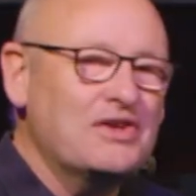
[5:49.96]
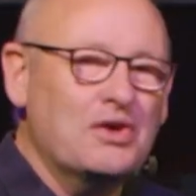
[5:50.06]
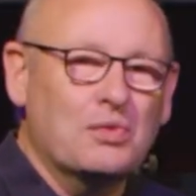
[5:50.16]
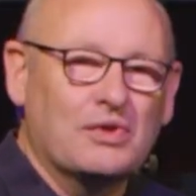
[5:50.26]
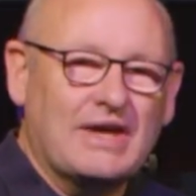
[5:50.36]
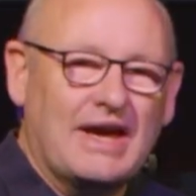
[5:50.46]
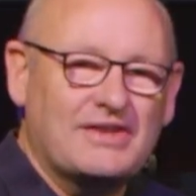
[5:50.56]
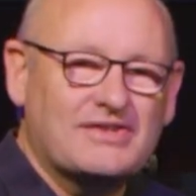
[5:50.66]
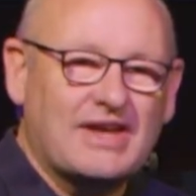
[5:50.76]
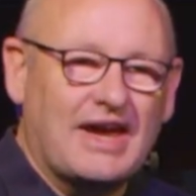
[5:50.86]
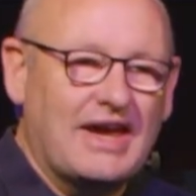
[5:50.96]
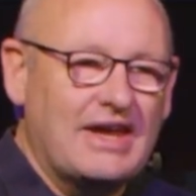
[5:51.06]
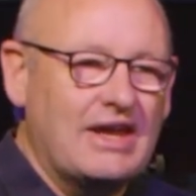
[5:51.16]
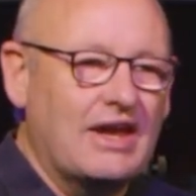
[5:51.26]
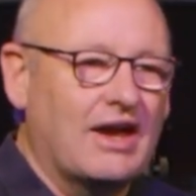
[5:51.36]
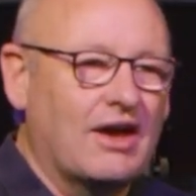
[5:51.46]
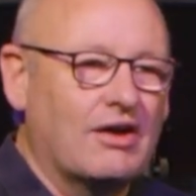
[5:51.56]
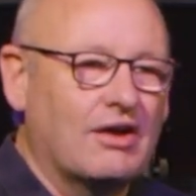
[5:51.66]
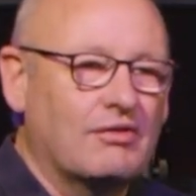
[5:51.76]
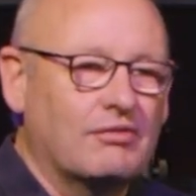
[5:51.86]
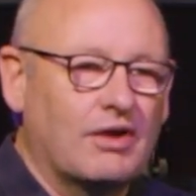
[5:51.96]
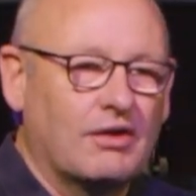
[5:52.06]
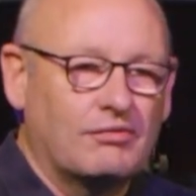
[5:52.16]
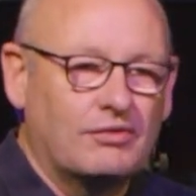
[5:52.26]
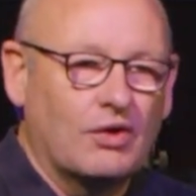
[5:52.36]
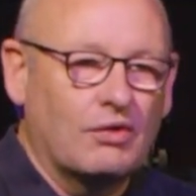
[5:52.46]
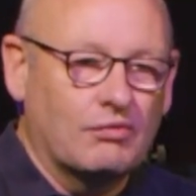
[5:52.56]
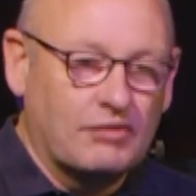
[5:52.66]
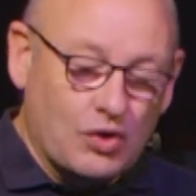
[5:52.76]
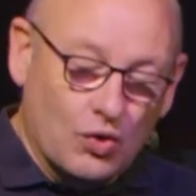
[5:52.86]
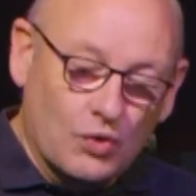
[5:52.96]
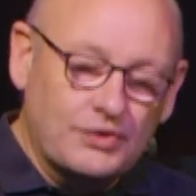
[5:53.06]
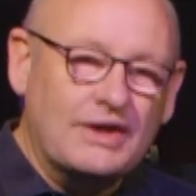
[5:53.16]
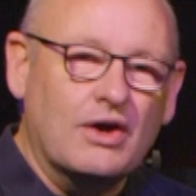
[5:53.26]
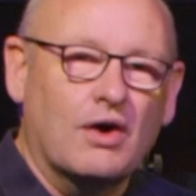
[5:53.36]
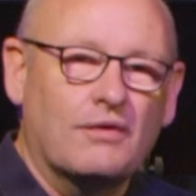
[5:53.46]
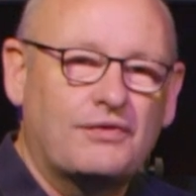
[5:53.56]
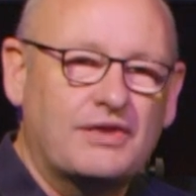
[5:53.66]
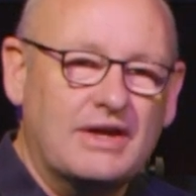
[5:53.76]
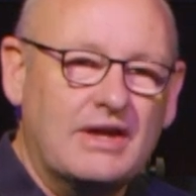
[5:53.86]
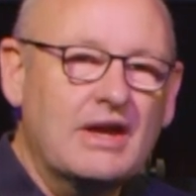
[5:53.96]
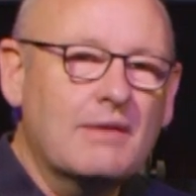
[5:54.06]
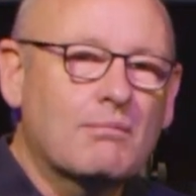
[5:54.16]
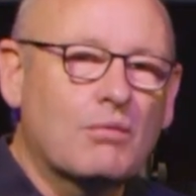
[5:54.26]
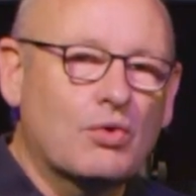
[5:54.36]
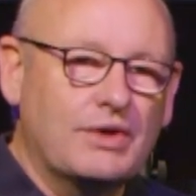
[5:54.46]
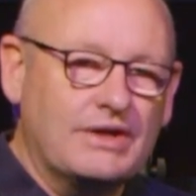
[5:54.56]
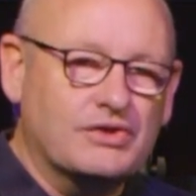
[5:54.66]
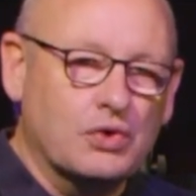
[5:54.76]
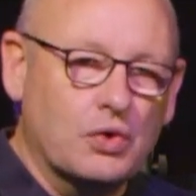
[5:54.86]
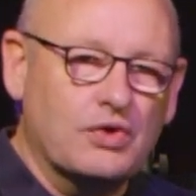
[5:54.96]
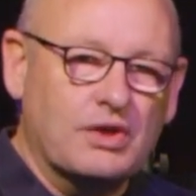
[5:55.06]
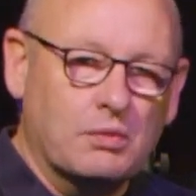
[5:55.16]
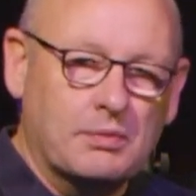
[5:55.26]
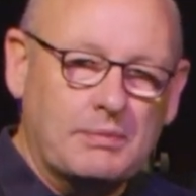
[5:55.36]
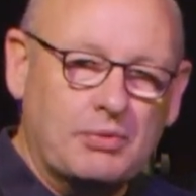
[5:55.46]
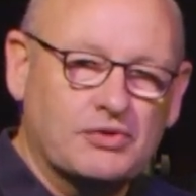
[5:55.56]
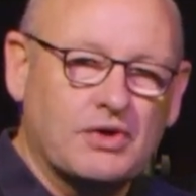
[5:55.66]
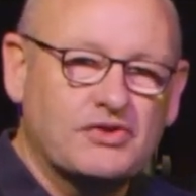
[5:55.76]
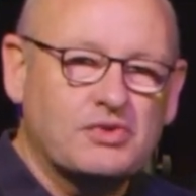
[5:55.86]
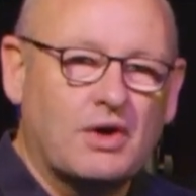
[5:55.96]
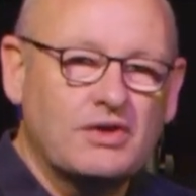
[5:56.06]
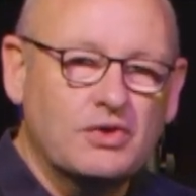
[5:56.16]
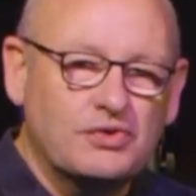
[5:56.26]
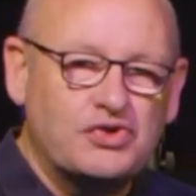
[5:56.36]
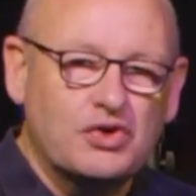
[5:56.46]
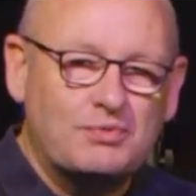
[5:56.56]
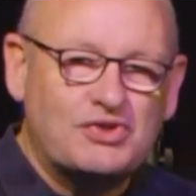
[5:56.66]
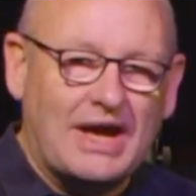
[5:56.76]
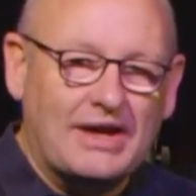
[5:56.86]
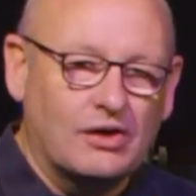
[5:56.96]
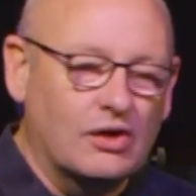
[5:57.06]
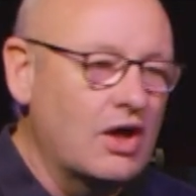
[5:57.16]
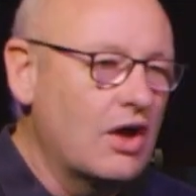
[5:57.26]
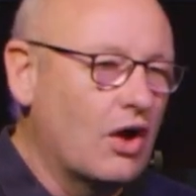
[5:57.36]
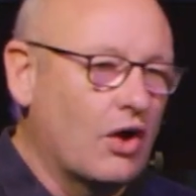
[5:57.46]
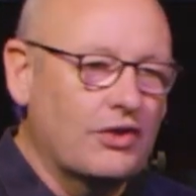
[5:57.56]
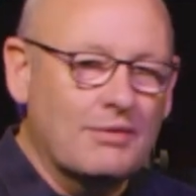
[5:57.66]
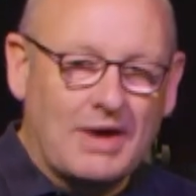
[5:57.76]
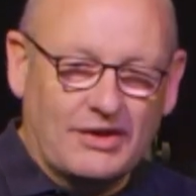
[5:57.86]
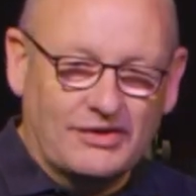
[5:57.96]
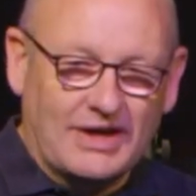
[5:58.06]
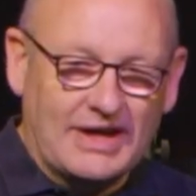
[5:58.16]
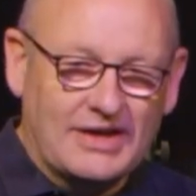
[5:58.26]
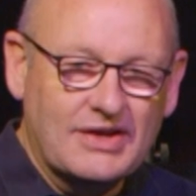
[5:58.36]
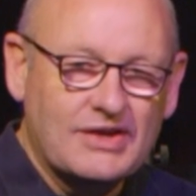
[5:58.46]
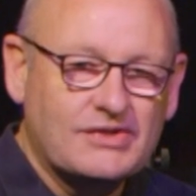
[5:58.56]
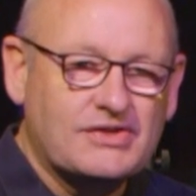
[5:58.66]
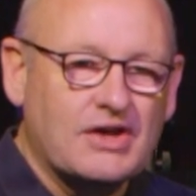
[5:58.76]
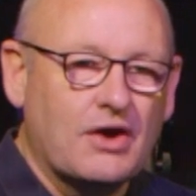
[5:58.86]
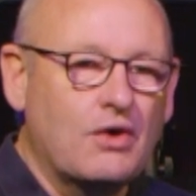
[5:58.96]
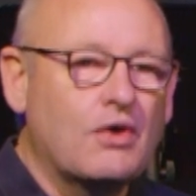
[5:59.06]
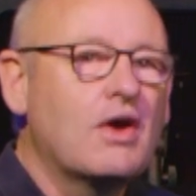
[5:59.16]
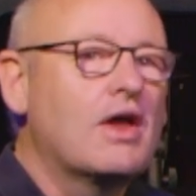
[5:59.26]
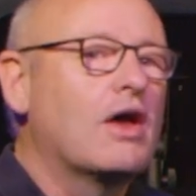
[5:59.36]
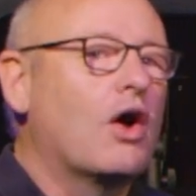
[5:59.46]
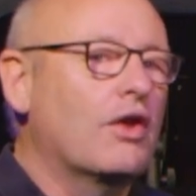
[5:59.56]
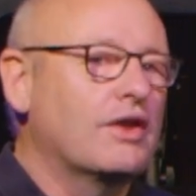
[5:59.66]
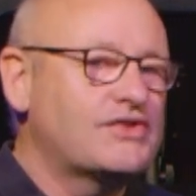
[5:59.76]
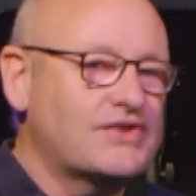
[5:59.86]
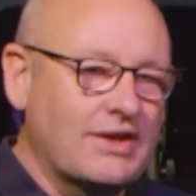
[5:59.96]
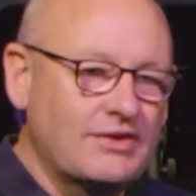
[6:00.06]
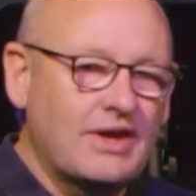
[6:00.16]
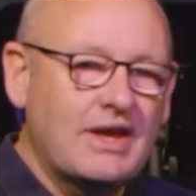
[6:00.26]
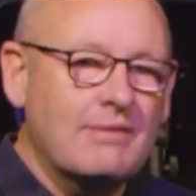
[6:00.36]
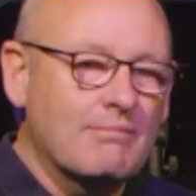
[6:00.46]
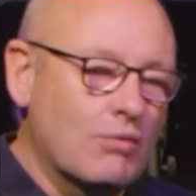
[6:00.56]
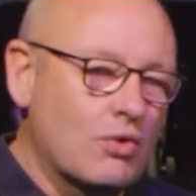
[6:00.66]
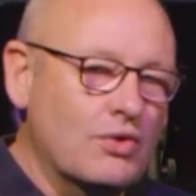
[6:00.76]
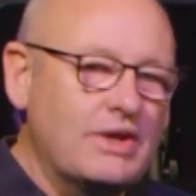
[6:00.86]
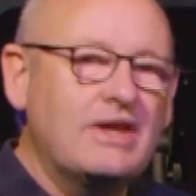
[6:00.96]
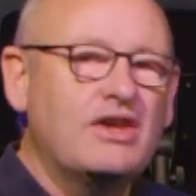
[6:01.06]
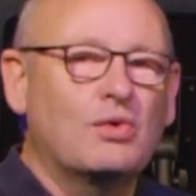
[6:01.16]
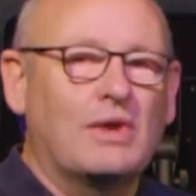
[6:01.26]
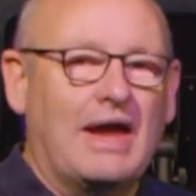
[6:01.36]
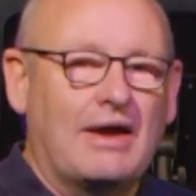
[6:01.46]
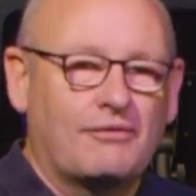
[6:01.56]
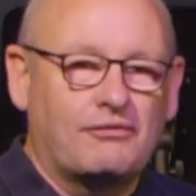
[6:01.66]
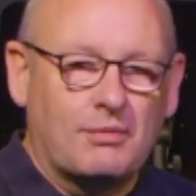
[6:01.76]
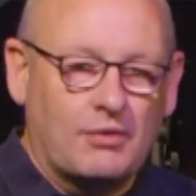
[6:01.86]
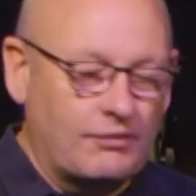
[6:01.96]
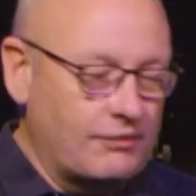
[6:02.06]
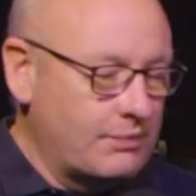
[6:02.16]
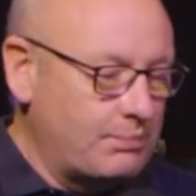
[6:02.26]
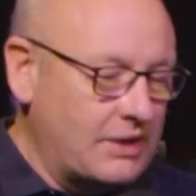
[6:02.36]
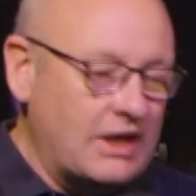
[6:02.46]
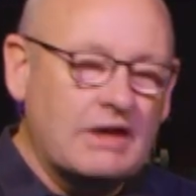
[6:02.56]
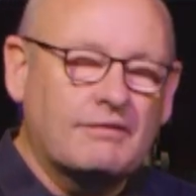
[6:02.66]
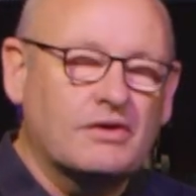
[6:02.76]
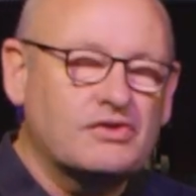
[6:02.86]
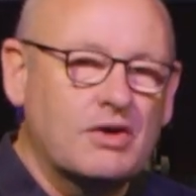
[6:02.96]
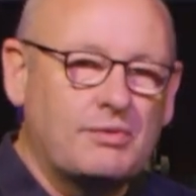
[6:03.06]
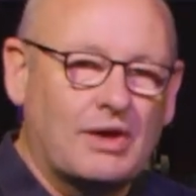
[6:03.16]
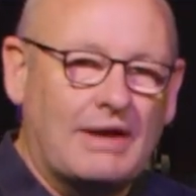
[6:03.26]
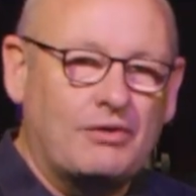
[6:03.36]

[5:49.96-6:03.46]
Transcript: you will get a, uh, a, a recording of the morning talk that will be put onto our YouTube channel on the Monday. So on a Sunday morning, you will have from the beginning of October, you'll have